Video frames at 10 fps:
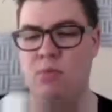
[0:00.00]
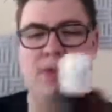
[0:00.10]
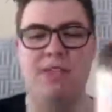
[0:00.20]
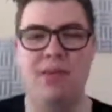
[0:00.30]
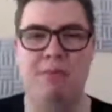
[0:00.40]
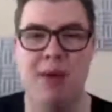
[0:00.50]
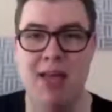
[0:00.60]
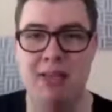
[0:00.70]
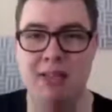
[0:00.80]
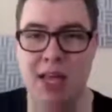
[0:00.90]
is the
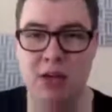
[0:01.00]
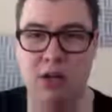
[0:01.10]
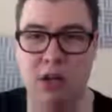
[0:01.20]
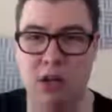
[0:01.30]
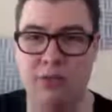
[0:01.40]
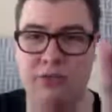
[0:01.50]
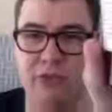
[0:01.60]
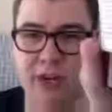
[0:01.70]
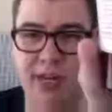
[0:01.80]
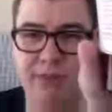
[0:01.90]
Men's
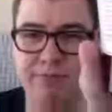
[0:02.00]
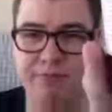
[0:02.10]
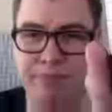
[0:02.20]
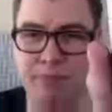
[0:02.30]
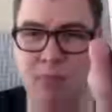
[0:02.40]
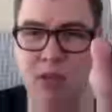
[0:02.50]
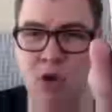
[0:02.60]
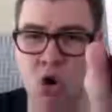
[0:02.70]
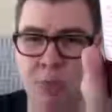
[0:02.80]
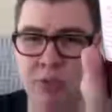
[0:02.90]
Alcohol-Free
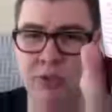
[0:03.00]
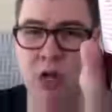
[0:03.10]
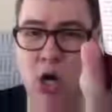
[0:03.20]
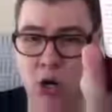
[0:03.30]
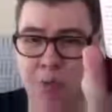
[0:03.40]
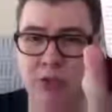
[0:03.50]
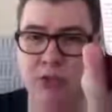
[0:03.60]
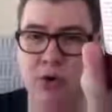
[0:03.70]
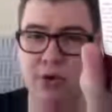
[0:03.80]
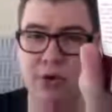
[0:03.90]
Herbal
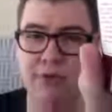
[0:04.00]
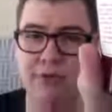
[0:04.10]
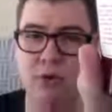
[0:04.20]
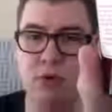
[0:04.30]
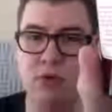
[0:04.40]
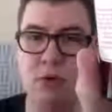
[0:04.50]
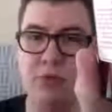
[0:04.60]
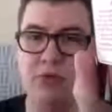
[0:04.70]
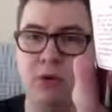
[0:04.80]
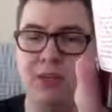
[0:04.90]
Toner for normal
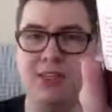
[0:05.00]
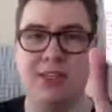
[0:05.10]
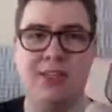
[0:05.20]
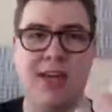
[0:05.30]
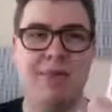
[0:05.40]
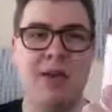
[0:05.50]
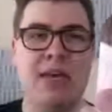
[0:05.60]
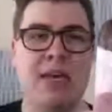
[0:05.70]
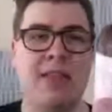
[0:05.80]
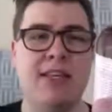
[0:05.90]
to oily skin type.
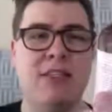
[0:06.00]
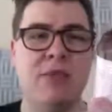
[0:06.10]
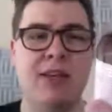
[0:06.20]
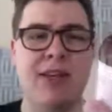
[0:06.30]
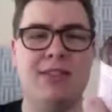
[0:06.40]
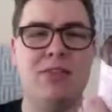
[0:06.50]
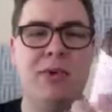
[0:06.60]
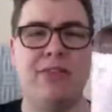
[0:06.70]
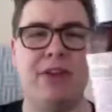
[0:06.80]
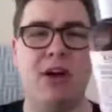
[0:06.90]
This is really nice. It's one
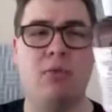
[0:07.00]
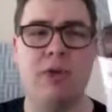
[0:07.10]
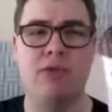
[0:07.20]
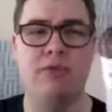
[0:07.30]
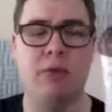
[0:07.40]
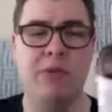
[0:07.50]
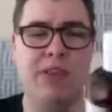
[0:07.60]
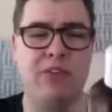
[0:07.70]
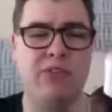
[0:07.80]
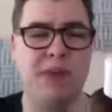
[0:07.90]
of their original
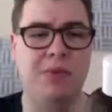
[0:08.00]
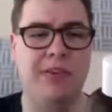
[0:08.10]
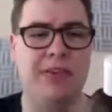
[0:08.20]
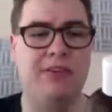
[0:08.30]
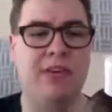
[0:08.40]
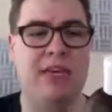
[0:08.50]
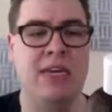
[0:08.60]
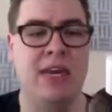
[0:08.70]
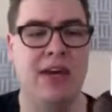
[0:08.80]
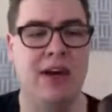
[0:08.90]
formulations, I believe.
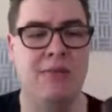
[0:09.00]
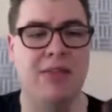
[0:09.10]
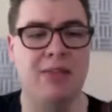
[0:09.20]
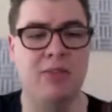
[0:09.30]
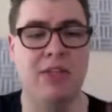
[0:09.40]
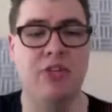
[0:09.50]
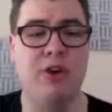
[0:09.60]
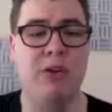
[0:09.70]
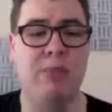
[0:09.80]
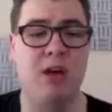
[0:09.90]
And this one has
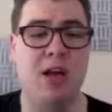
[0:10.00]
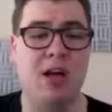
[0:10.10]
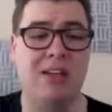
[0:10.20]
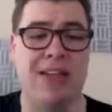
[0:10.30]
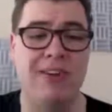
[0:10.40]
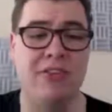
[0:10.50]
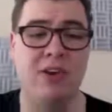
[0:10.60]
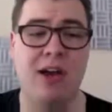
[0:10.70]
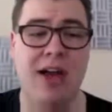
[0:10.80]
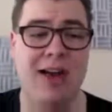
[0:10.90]
great burdock,
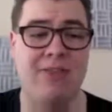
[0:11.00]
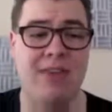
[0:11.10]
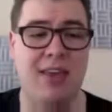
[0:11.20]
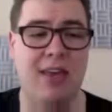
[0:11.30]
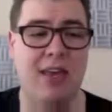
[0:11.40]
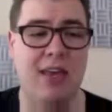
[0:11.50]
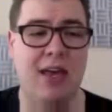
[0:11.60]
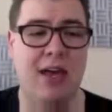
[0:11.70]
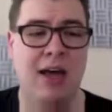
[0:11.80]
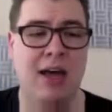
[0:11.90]
lavender, ivy,
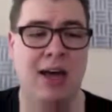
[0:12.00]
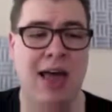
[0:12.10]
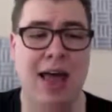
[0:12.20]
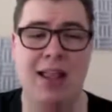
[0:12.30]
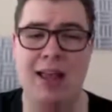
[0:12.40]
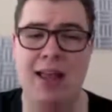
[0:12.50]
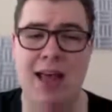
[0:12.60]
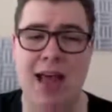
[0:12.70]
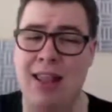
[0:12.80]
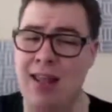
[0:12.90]

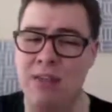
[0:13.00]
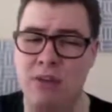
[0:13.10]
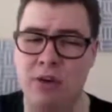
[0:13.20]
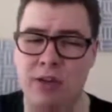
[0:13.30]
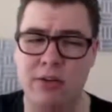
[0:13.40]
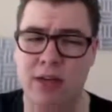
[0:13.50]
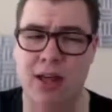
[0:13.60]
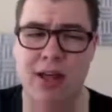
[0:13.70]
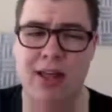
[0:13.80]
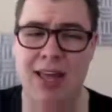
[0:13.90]
allantoin,
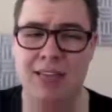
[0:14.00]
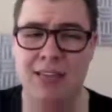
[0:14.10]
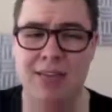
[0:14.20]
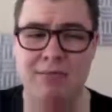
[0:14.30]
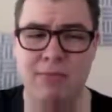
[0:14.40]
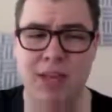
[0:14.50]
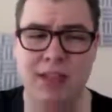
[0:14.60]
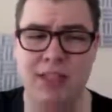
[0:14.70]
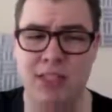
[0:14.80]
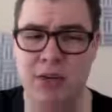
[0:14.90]

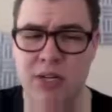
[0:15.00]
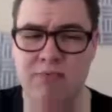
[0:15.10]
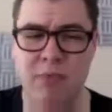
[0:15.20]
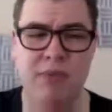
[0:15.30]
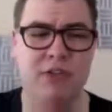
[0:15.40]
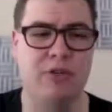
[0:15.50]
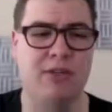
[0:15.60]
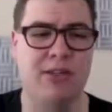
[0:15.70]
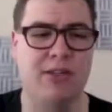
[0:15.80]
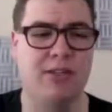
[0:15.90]
I'm not sure what
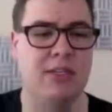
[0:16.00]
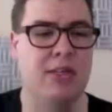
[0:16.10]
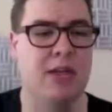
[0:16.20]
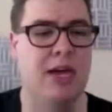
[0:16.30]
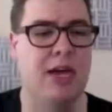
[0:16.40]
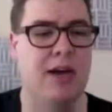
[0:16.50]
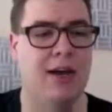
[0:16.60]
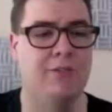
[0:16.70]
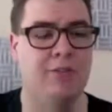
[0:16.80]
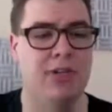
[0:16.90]
that is,
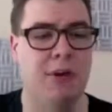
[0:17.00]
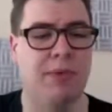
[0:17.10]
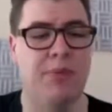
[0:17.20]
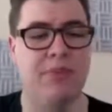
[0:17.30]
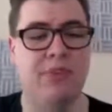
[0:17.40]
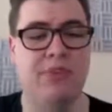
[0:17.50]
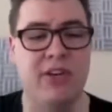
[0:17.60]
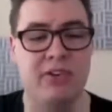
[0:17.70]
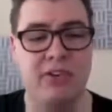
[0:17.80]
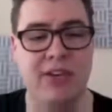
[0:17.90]
to help comfort the
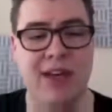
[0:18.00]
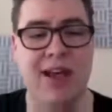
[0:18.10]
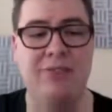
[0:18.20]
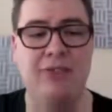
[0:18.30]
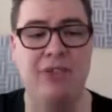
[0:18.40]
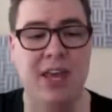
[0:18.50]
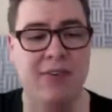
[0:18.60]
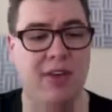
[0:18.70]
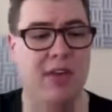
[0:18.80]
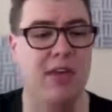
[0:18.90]
facial skin after
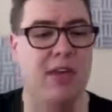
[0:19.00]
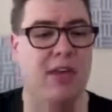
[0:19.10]
shaving.